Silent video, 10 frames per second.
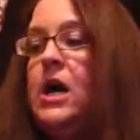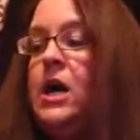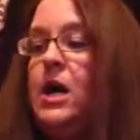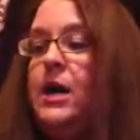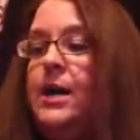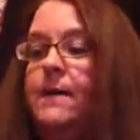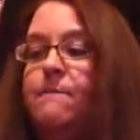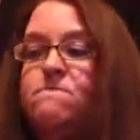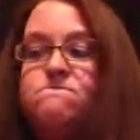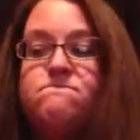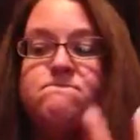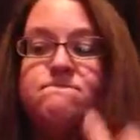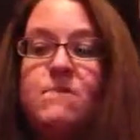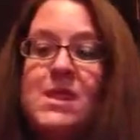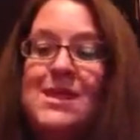
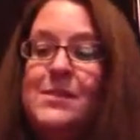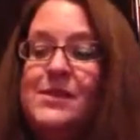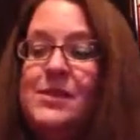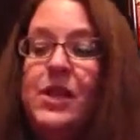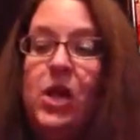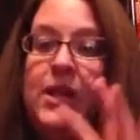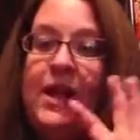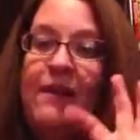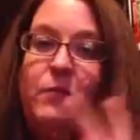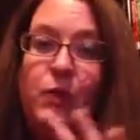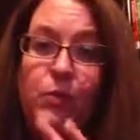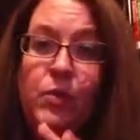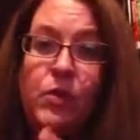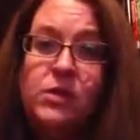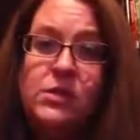That's basically all I have
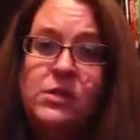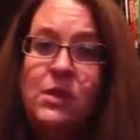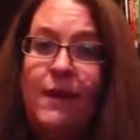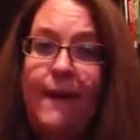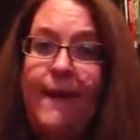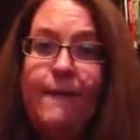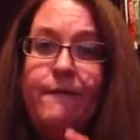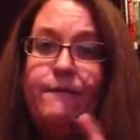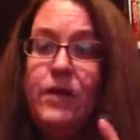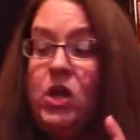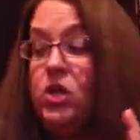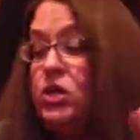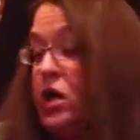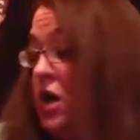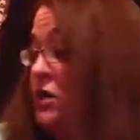books. I have a
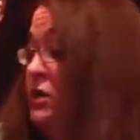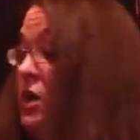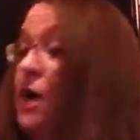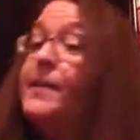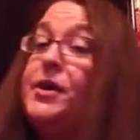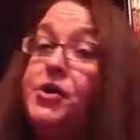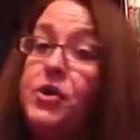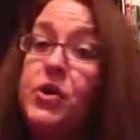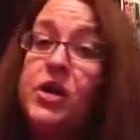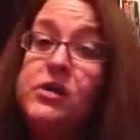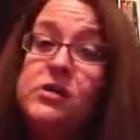lot on my Nook.